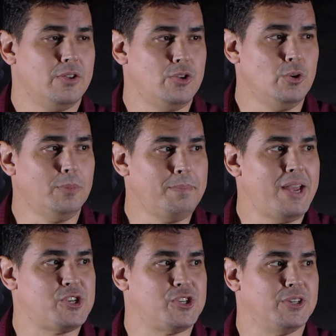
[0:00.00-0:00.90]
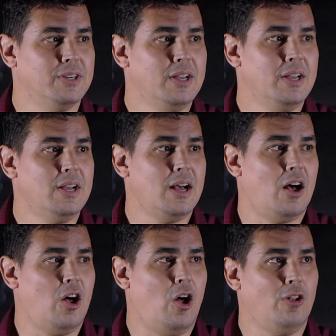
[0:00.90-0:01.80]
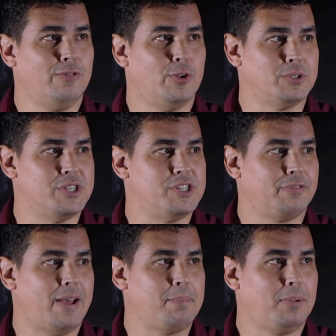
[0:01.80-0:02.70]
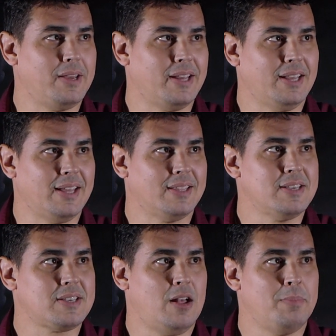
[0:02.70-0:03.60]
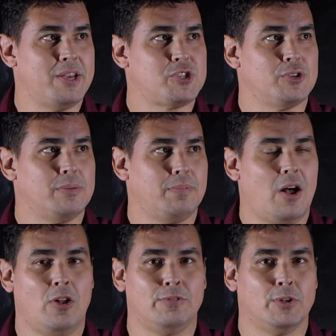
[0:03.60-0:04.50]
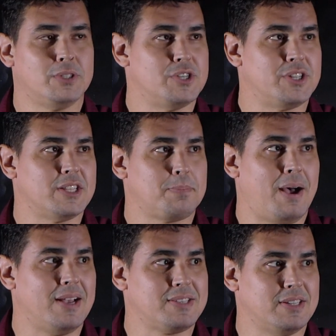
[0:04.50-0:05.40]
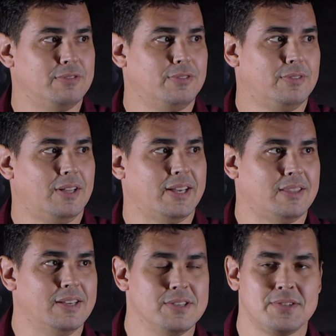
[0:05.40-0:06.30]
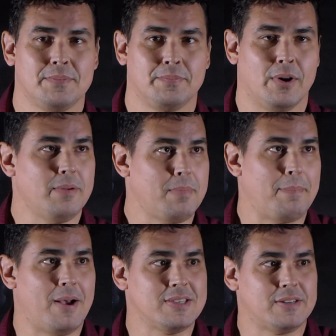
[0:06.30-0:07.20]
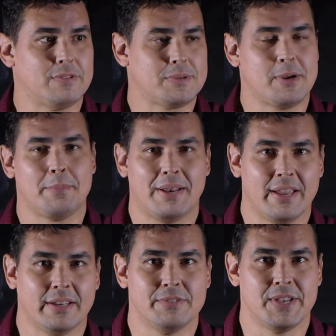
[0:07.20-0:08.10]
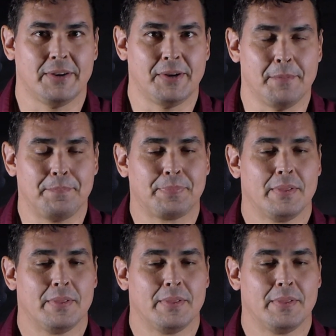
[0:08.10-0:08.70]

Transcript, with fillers: you'll measure a hall voltage. If I plug it like this, I'll measure a hall voltage that's positive like this, right? My positive is here, my negative is down here.